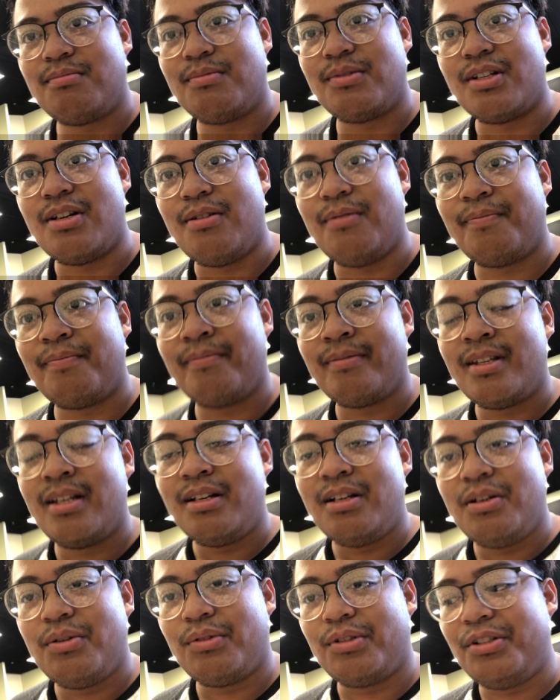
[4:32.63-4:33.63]
so
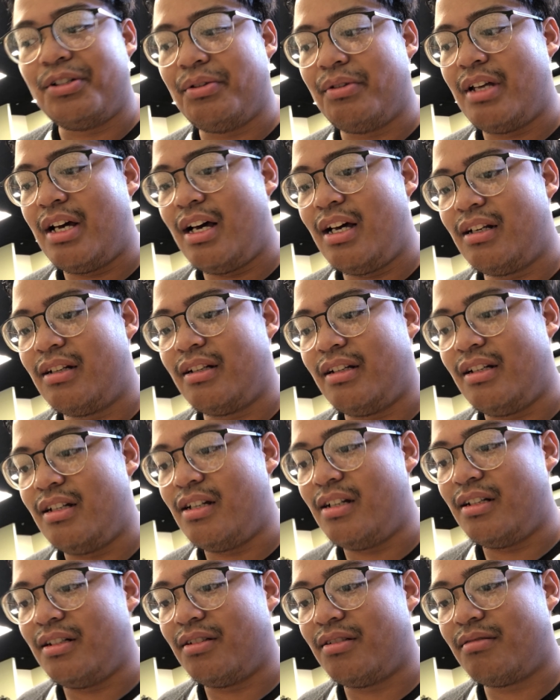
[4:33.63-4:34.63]
we can do that
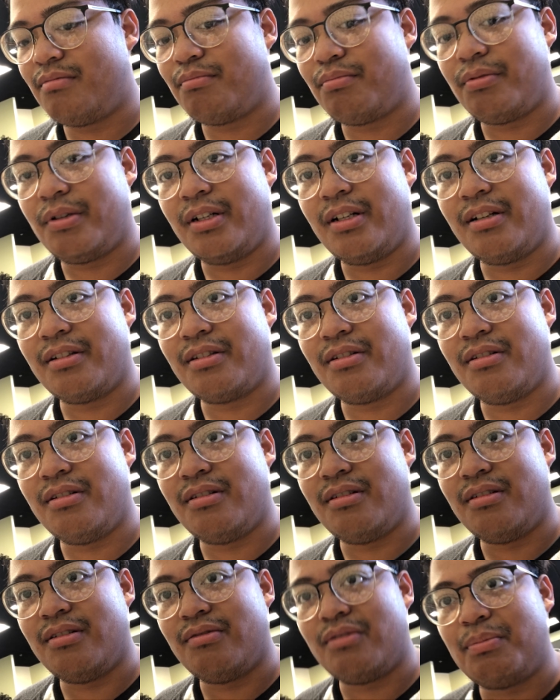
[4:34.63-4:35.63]
and print out
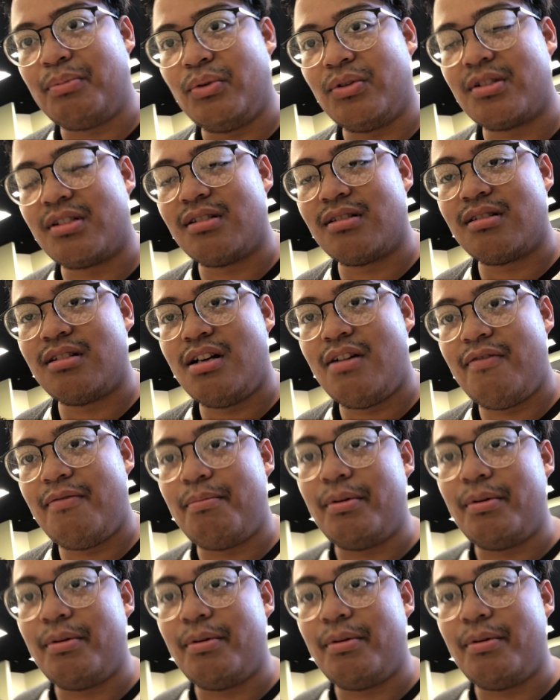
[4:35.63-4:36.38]
the reports and stuff.